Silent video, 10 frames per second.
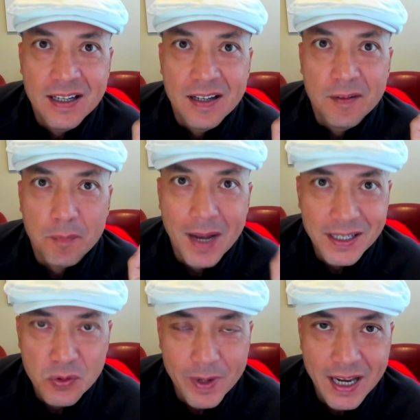my
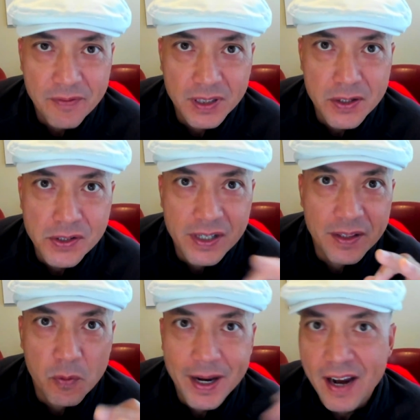swing evolution and the
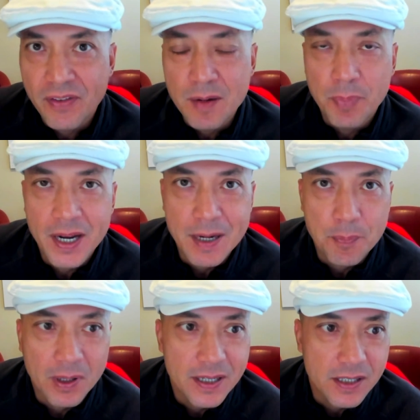way everybody
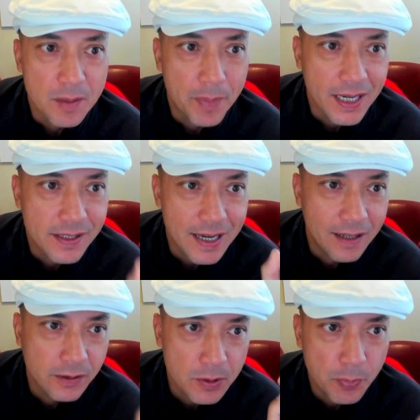participates. L.
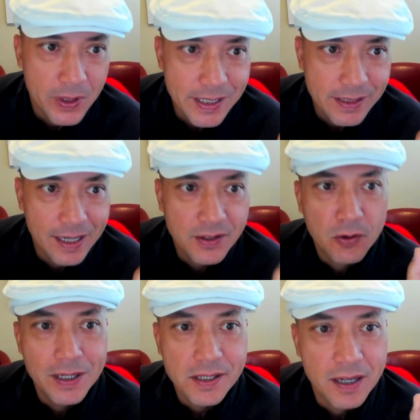Dupree said,
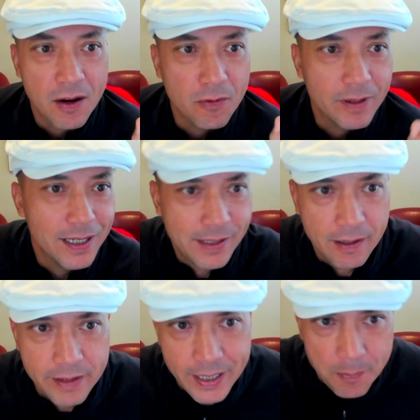"Christo, is there
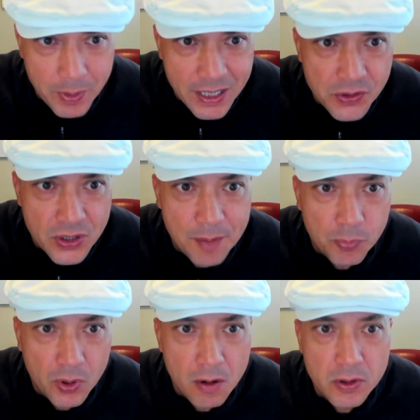any P G A
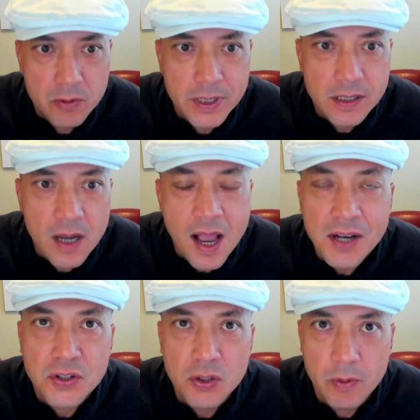pro who is
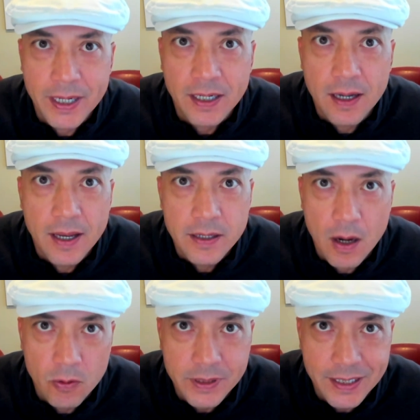not doing an
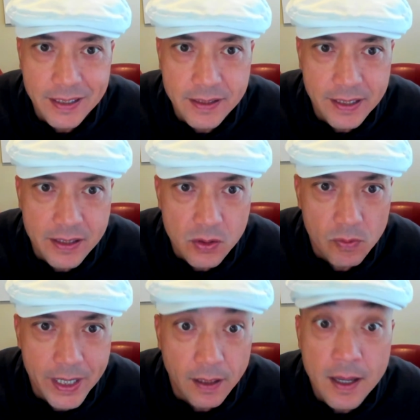O T T
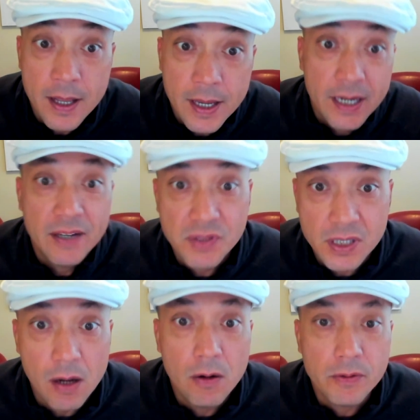swing? If
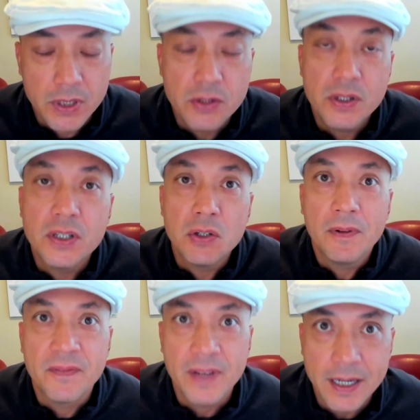so, you should do a
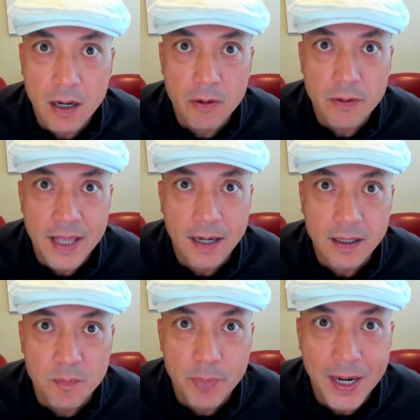video that
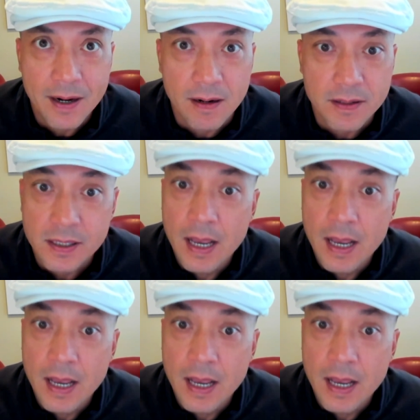compares."